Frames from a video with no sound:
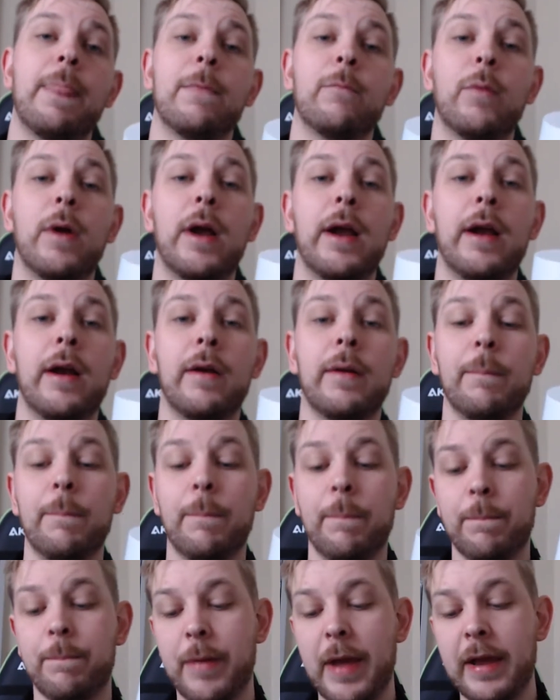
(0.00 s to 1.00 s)
where
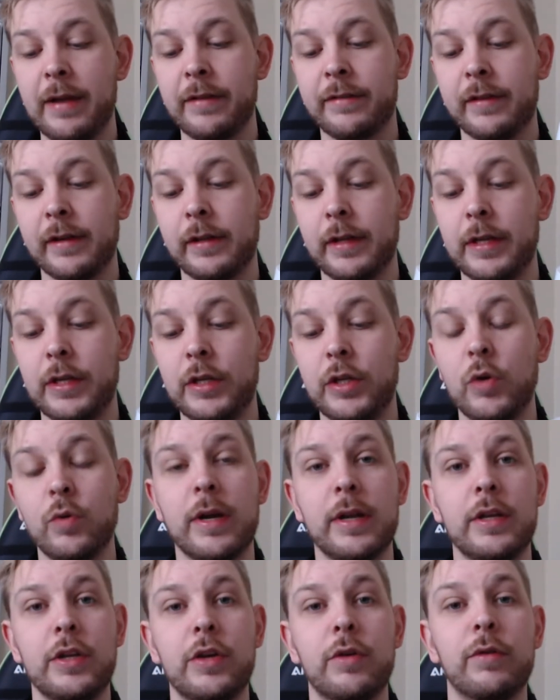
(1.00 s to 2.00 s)
basically you
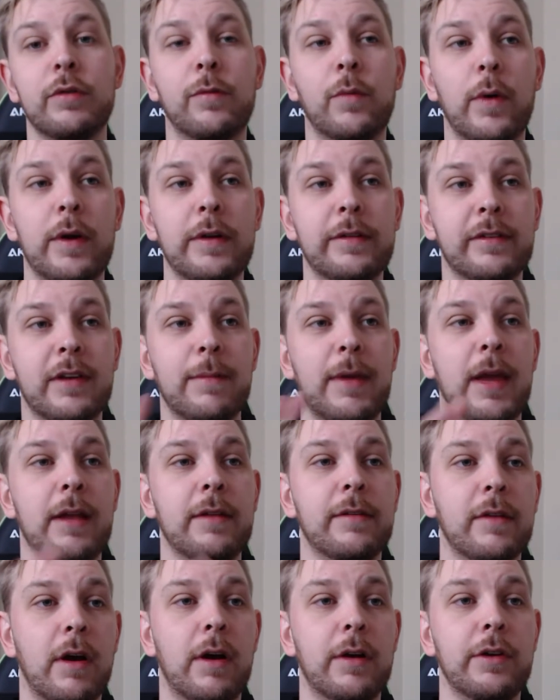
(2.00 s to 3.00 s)
can use voice
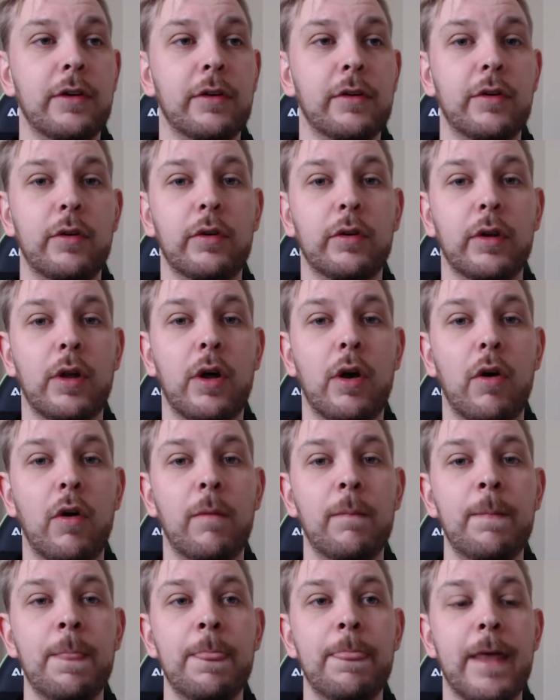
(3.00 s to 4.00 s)
commands on your Google
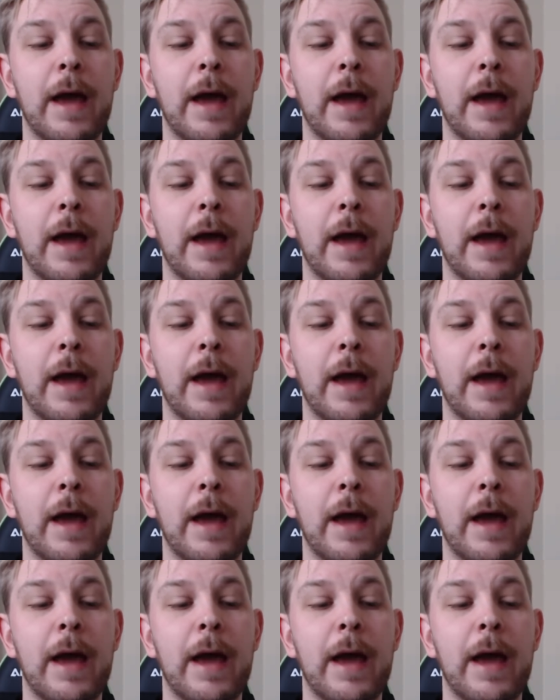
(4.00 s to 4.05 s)
Home